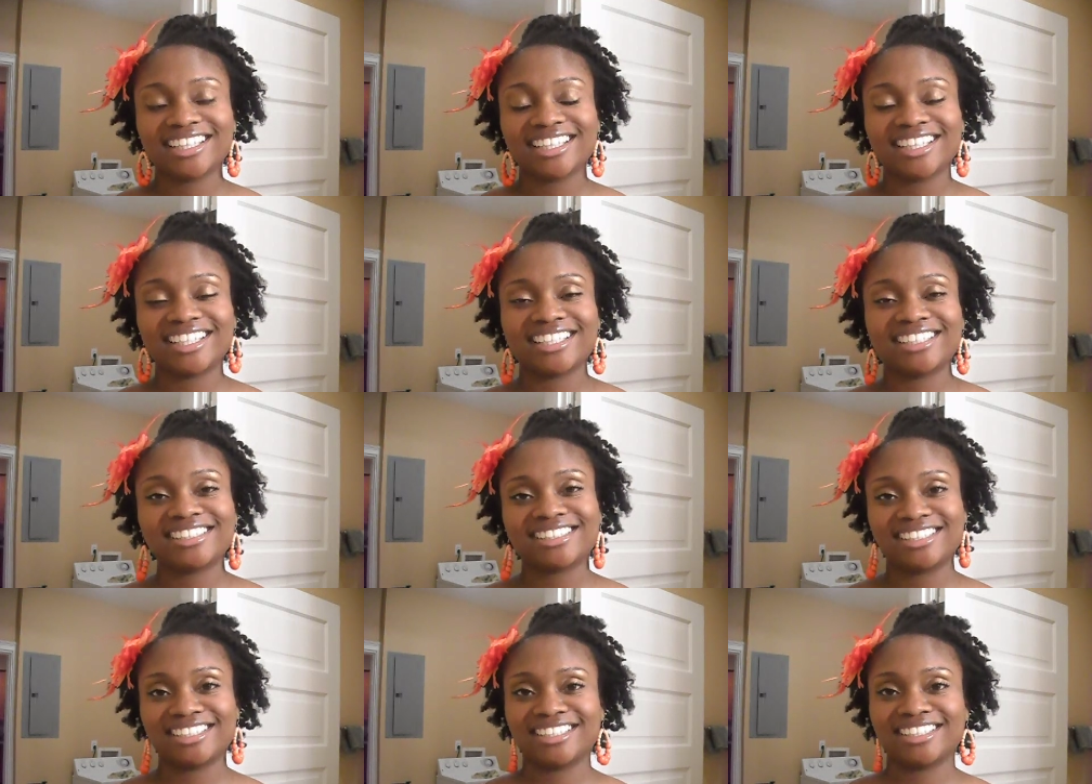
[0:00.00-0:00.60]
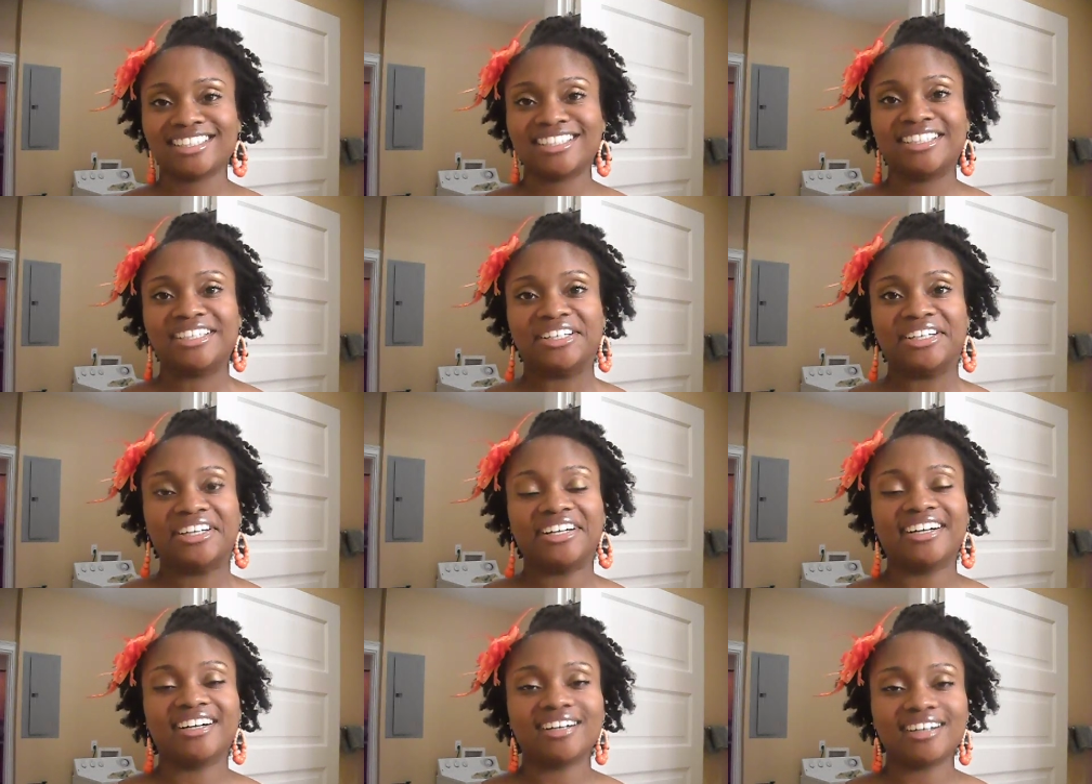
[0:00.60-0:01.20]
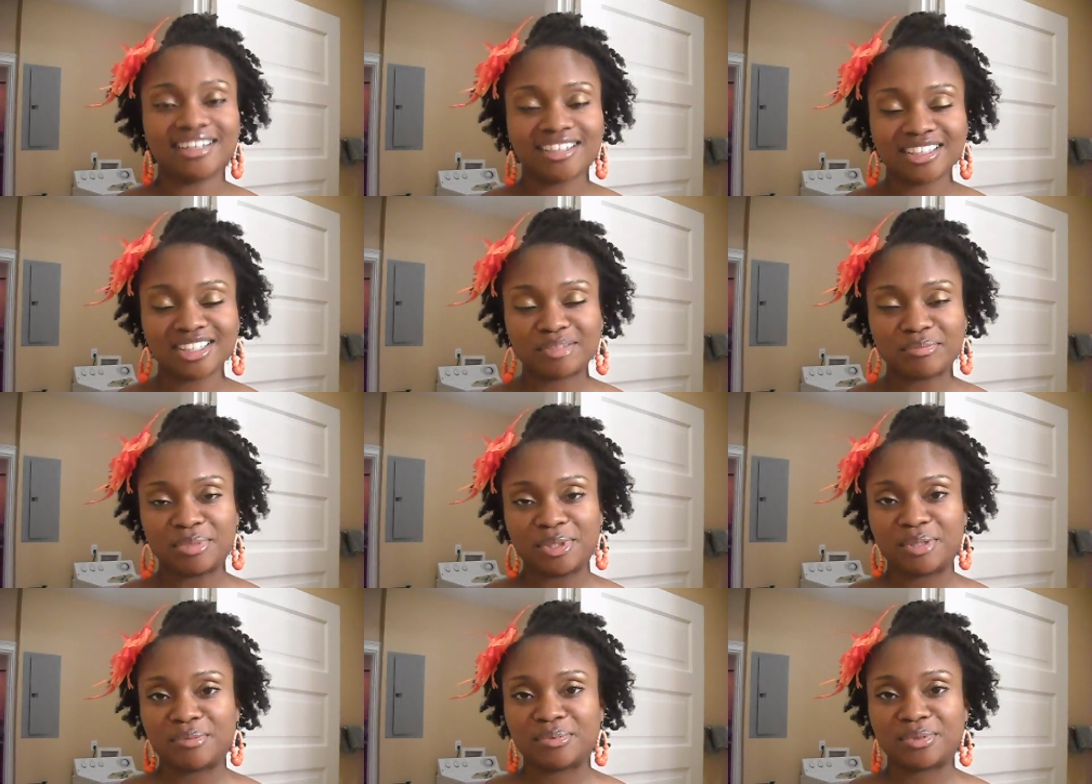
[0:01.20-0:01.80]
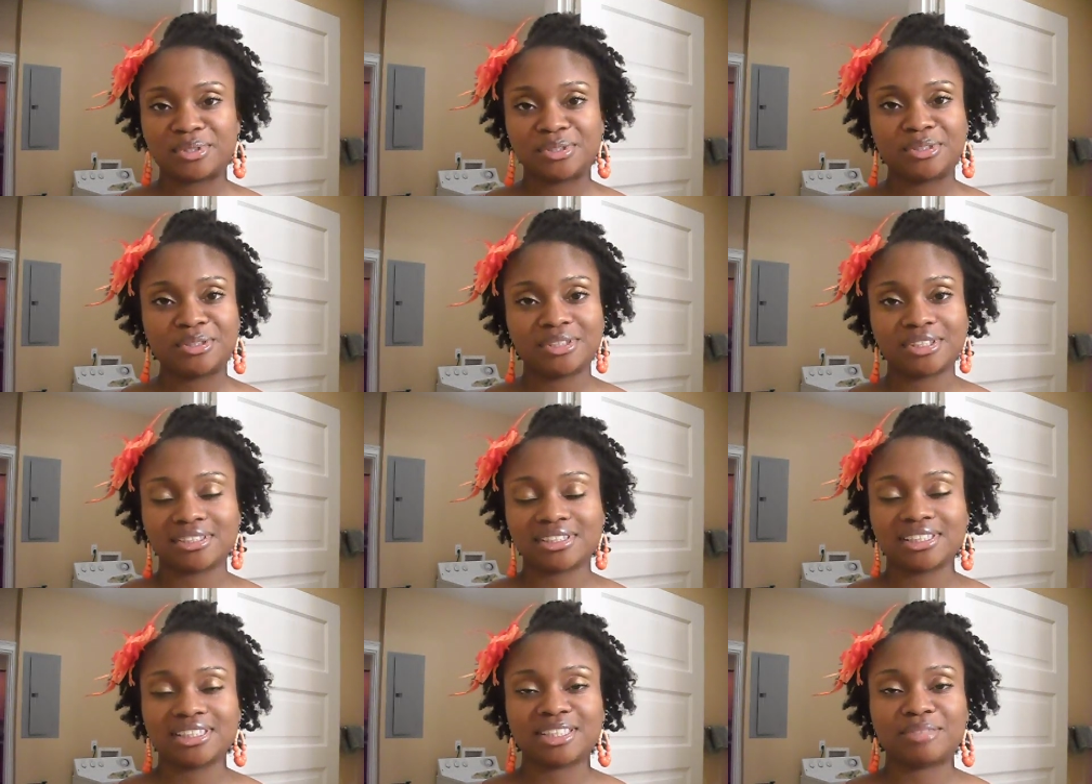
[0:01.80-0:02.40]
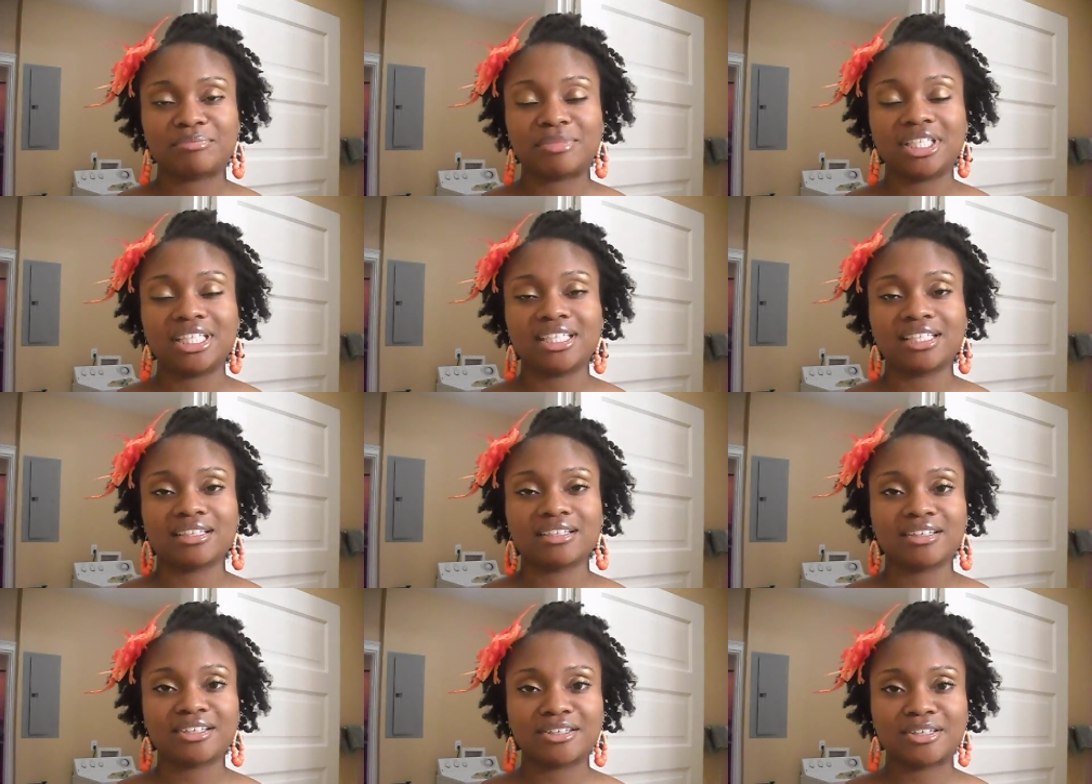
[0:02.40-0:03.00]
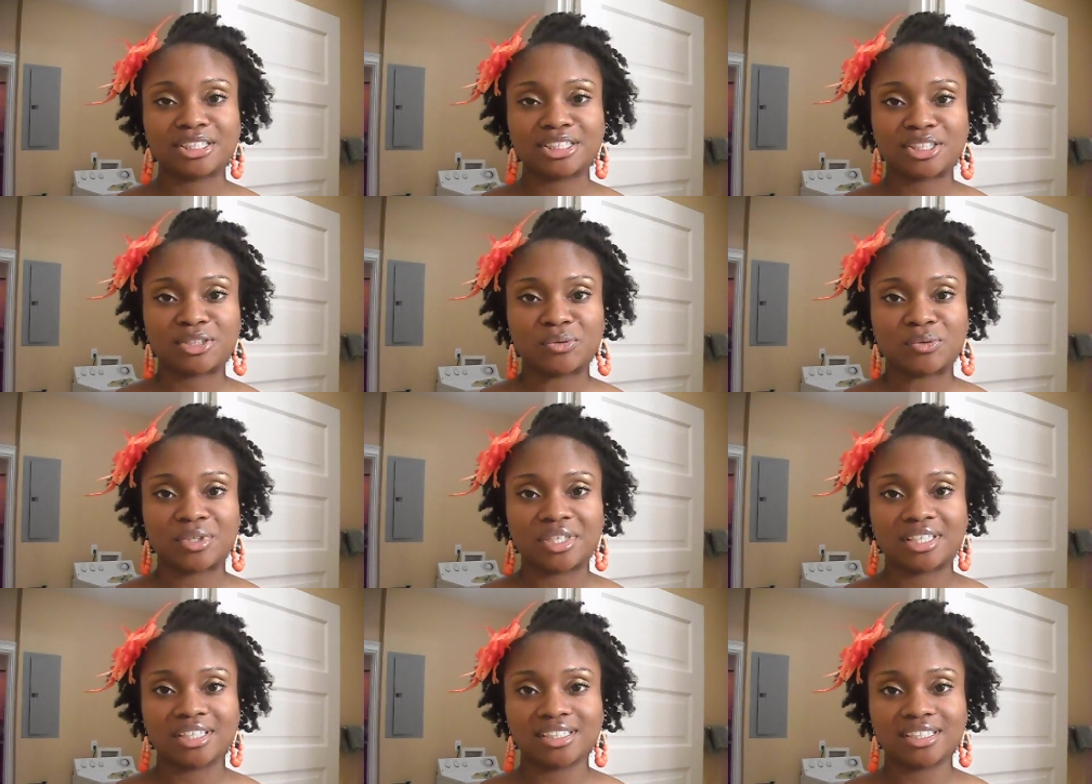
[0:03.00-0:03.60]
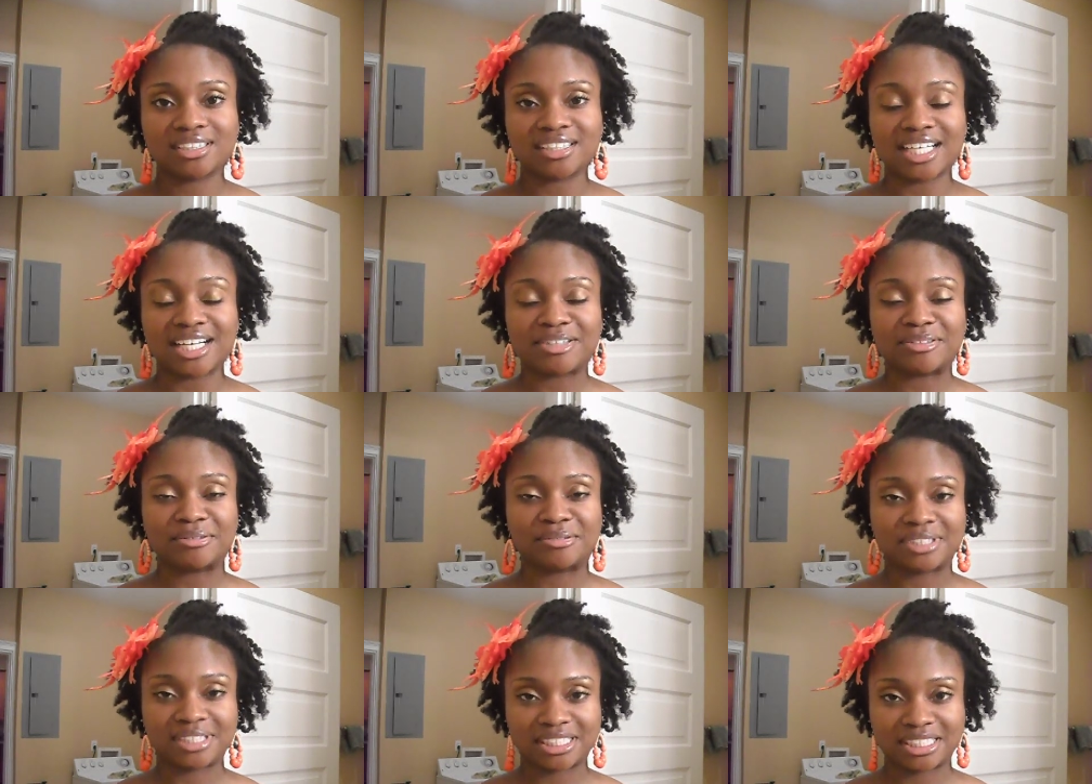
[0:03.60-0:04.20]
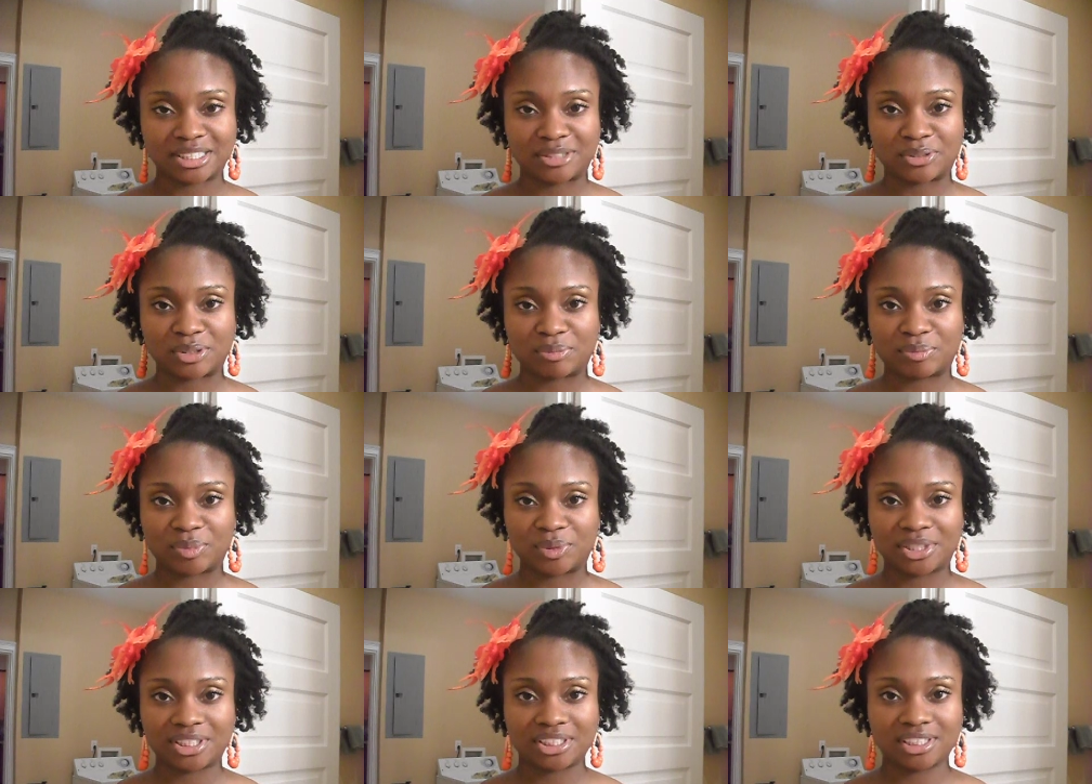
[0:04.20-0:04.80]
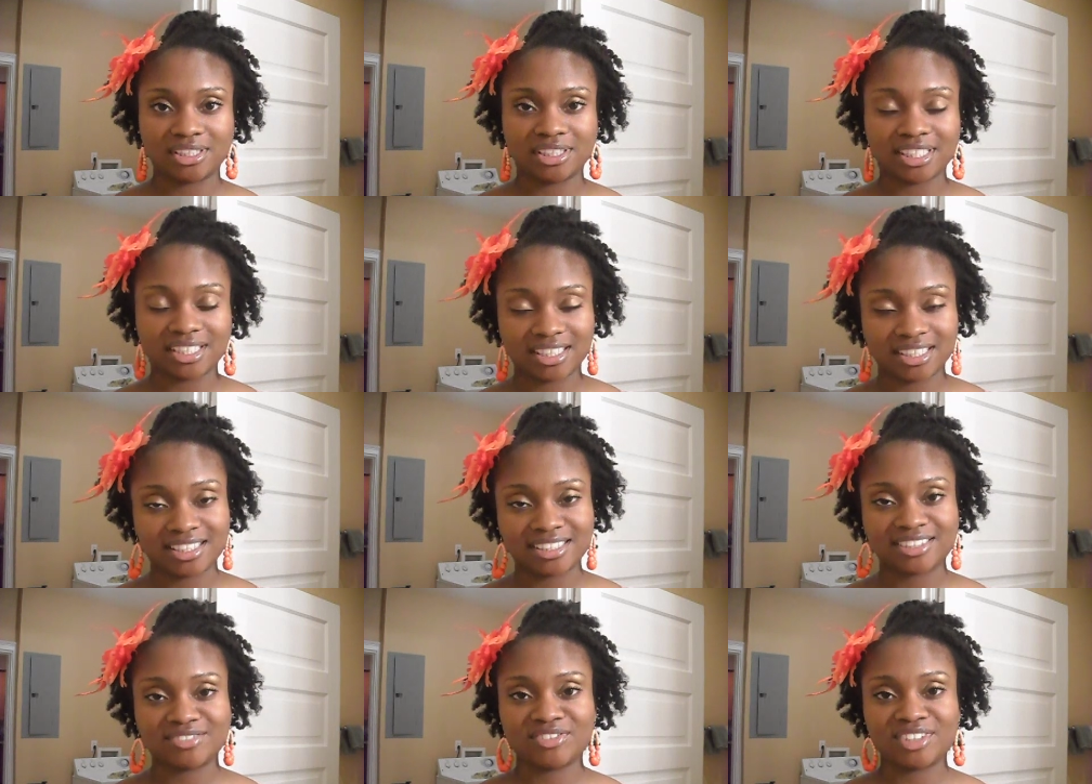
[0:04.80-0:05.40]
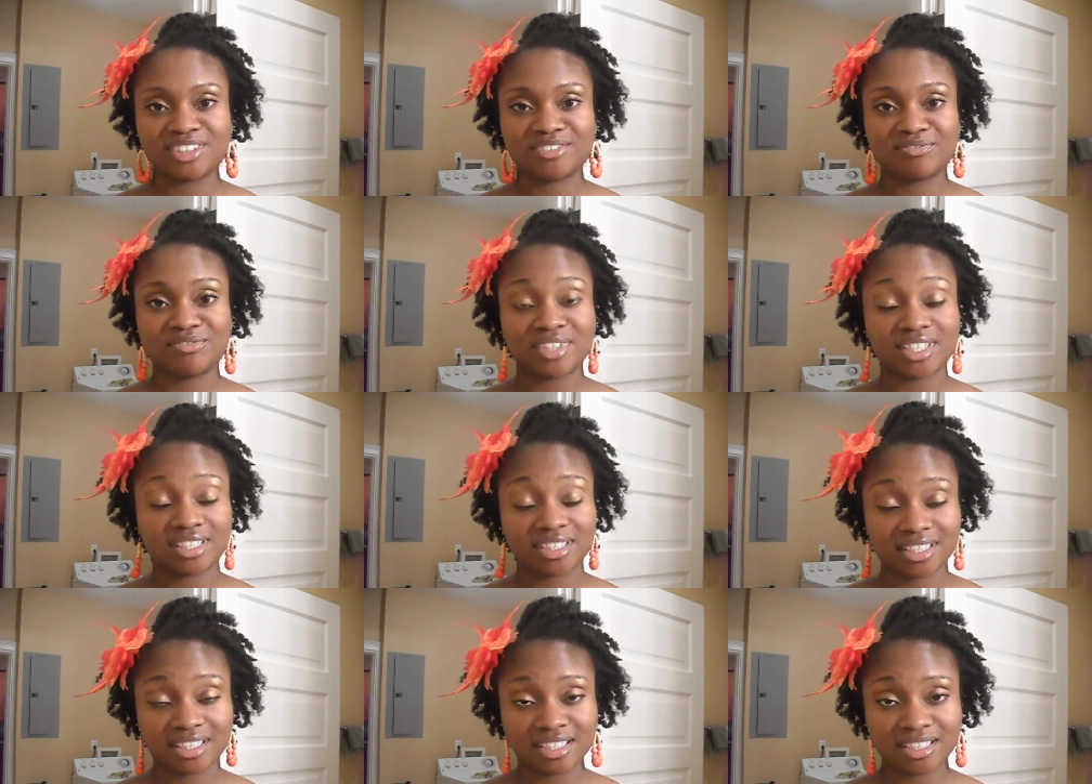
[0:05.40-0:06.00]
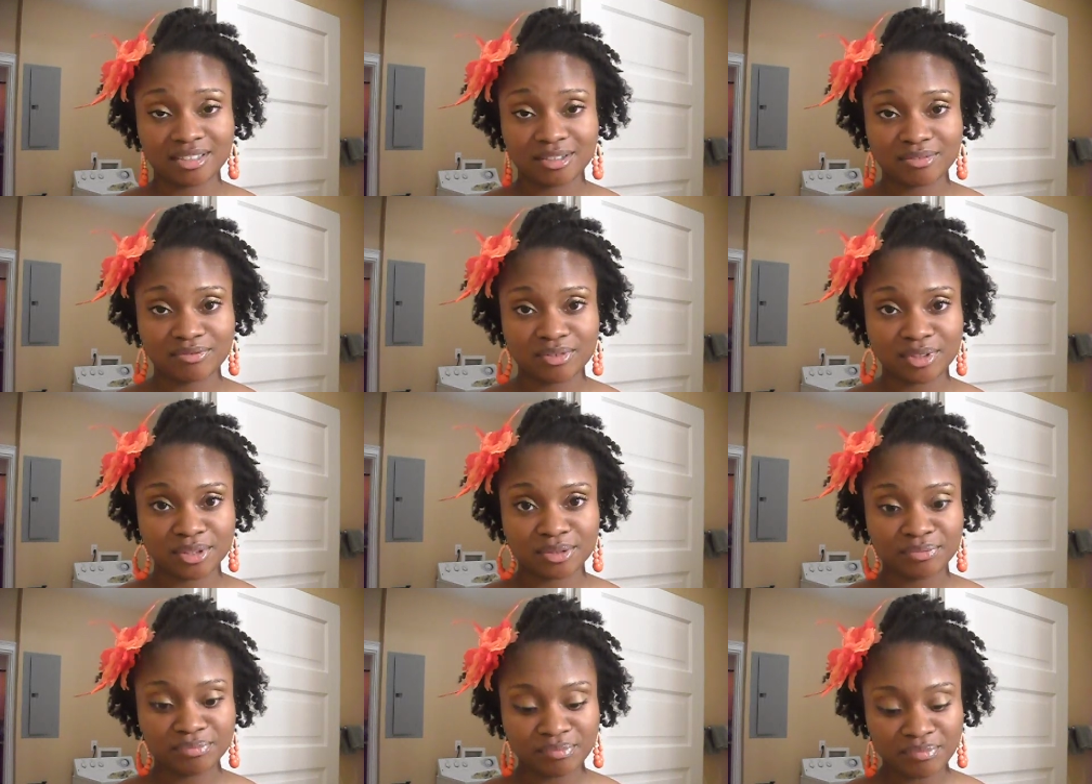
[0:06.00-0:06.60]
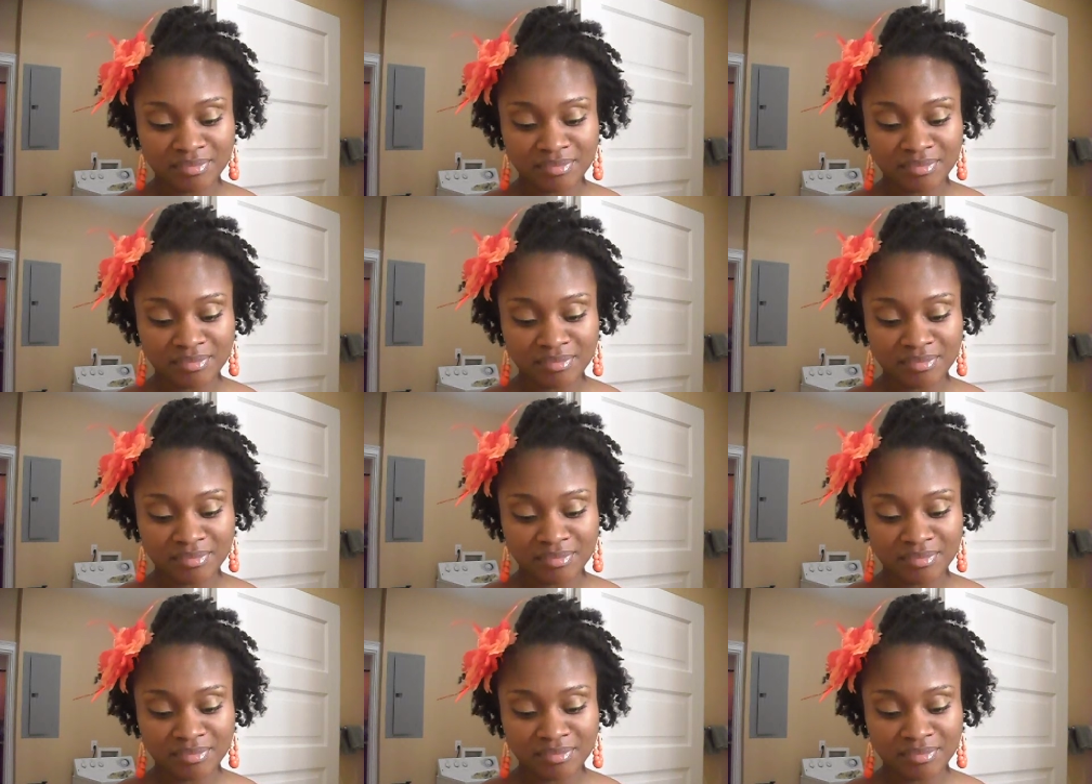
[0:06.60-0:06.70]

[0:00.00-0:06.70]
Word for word: Thanks to all the people who just sent me encouraging words. I really do appreciate it. It's been very helpful.